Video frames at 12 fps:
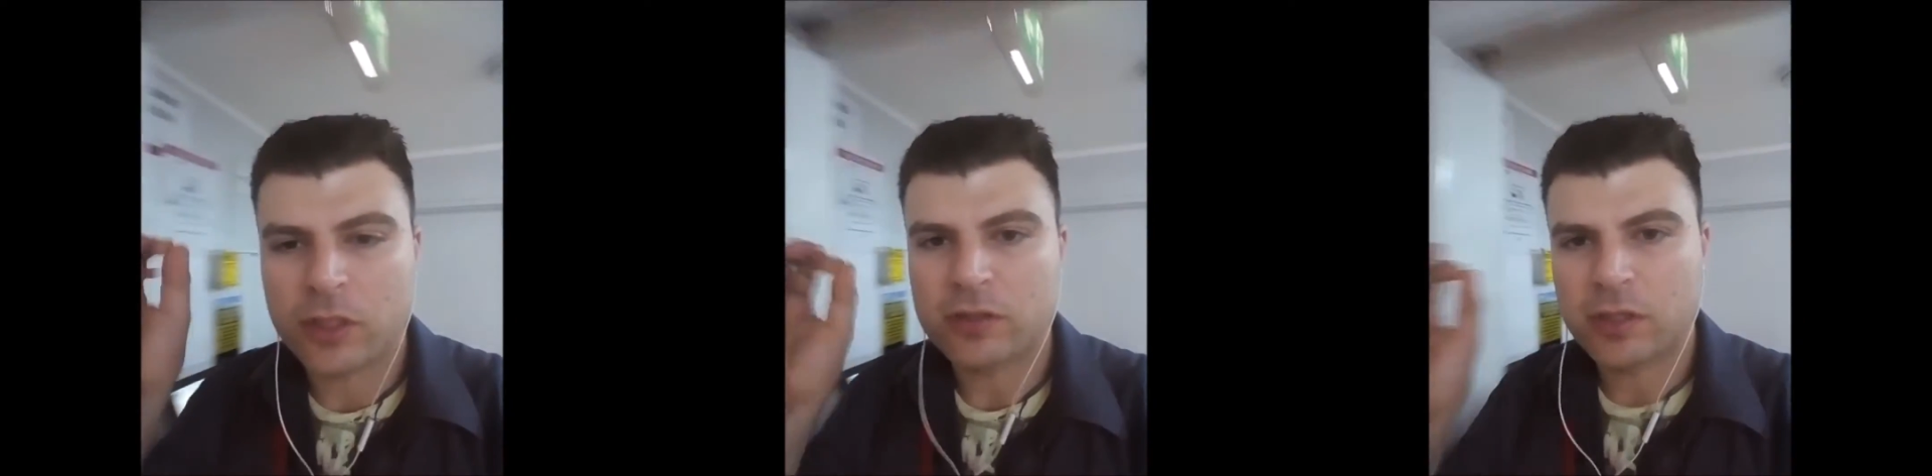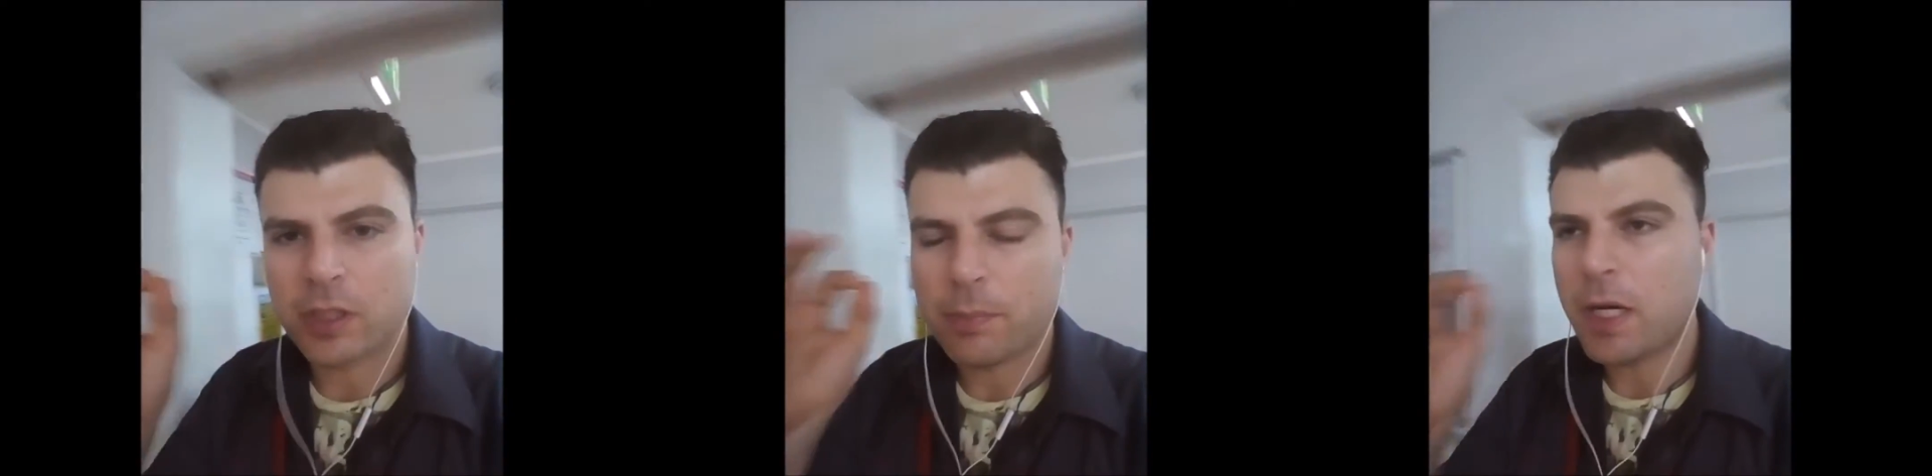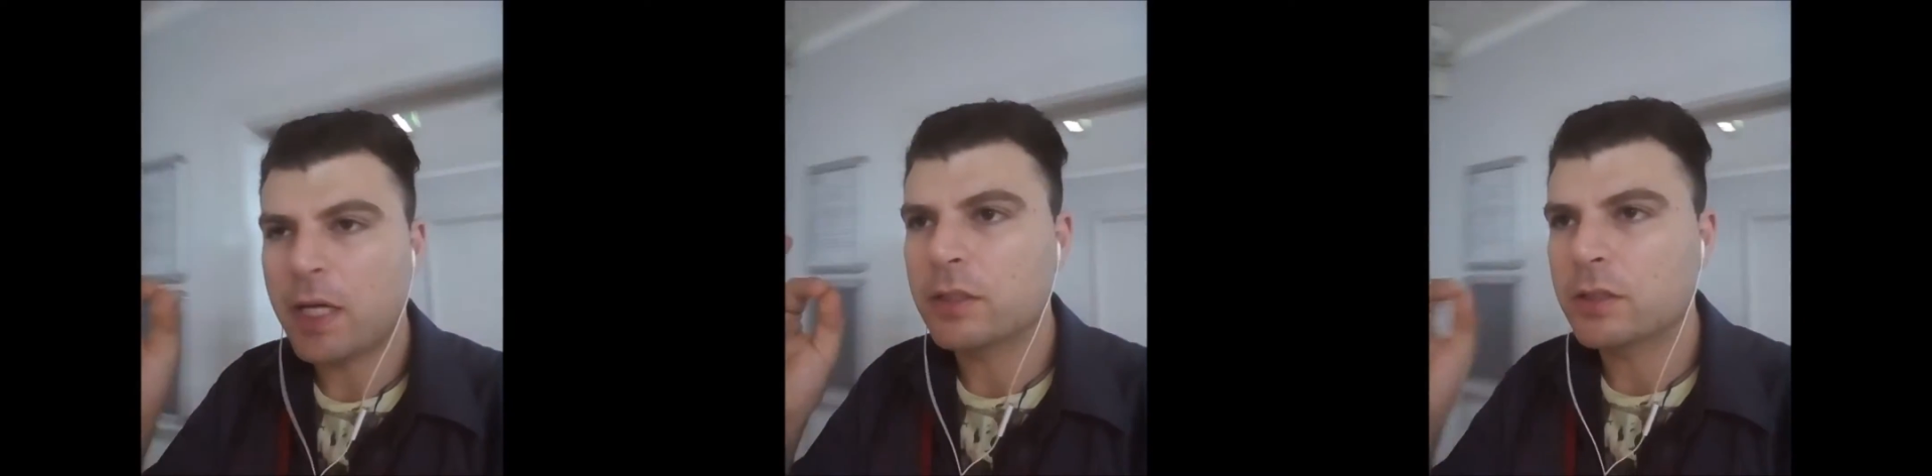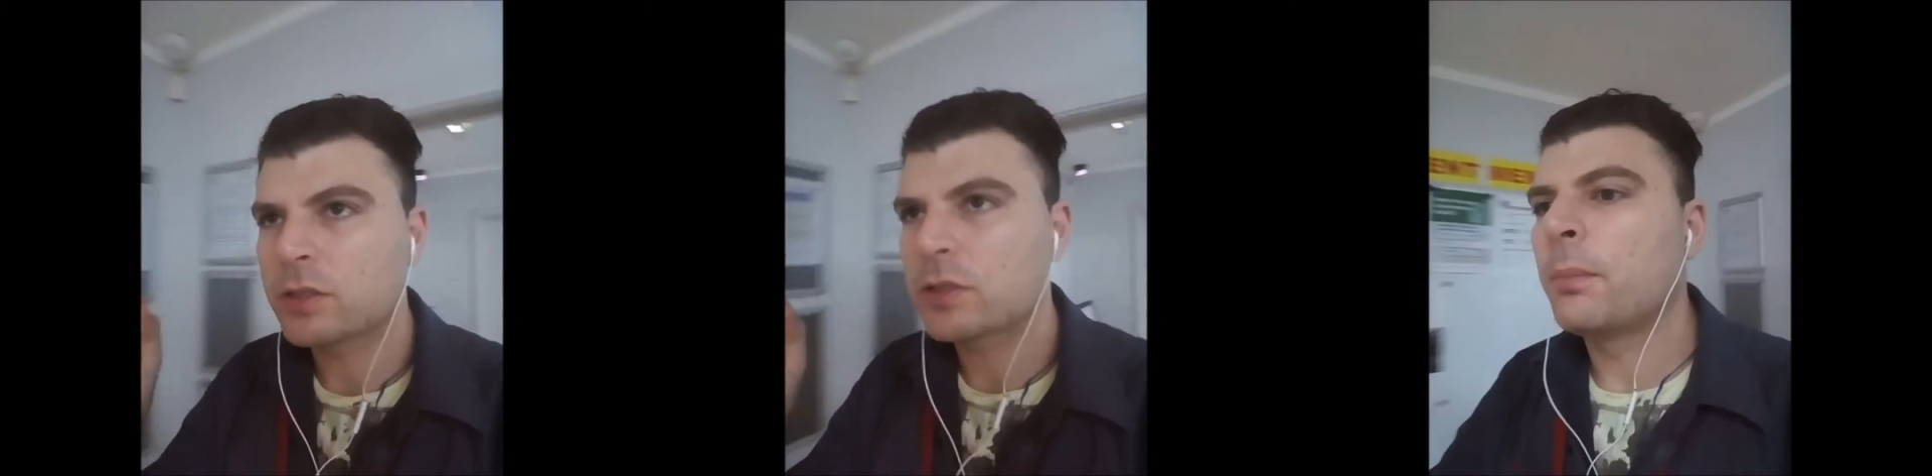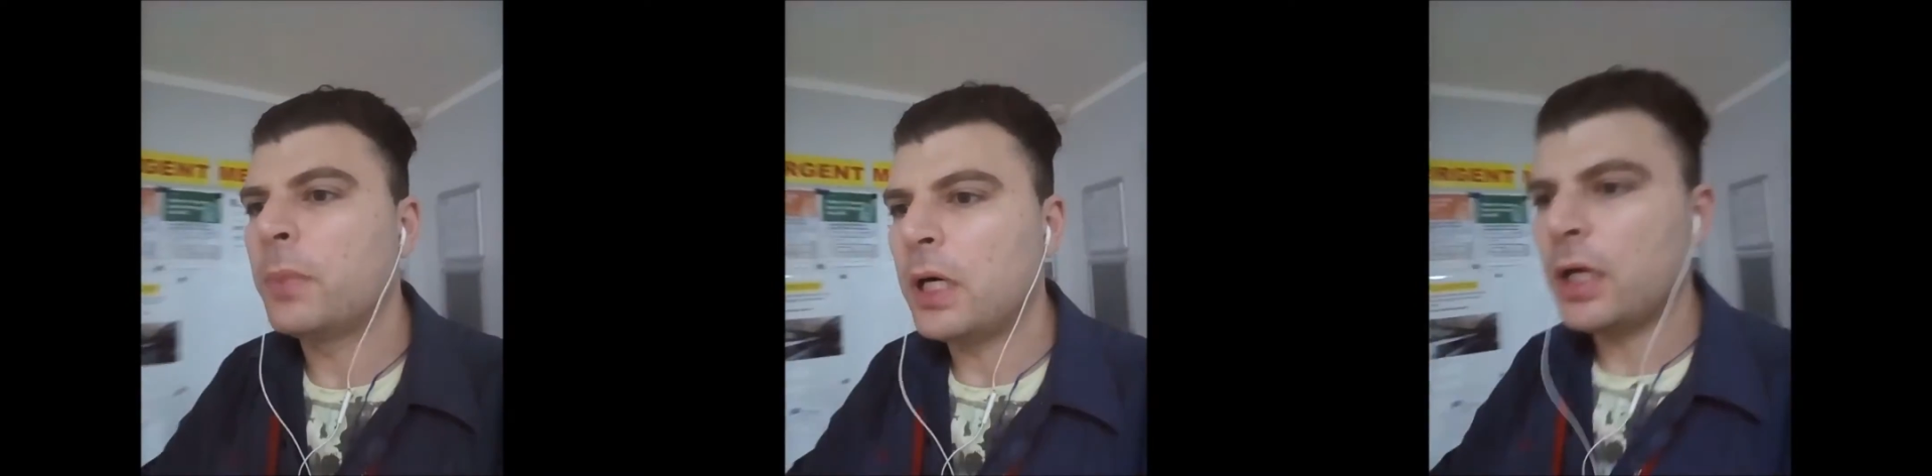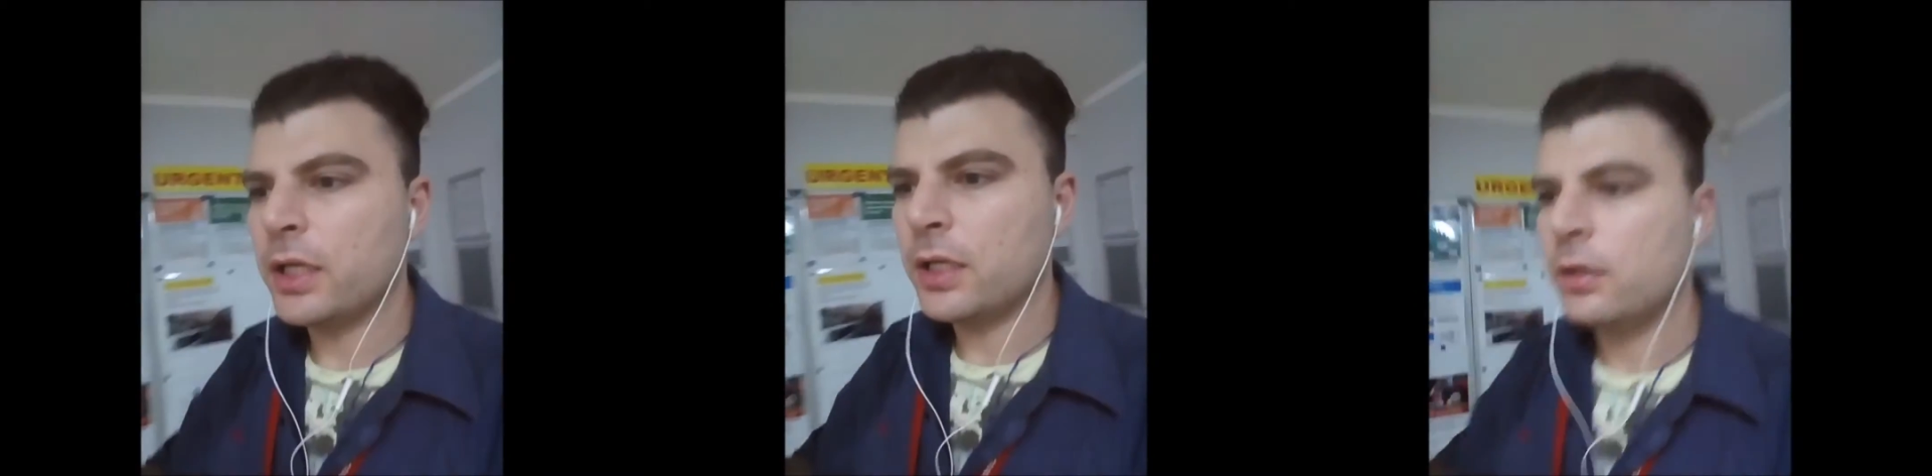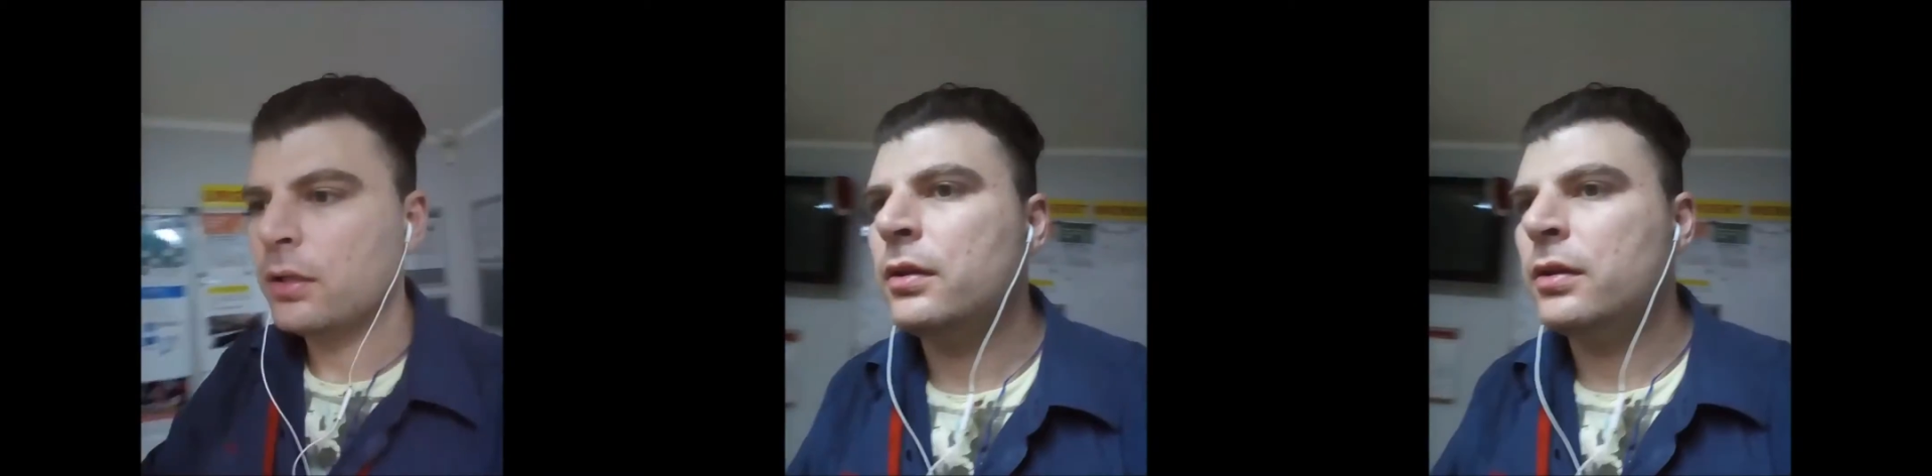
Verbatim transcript: constantly punished by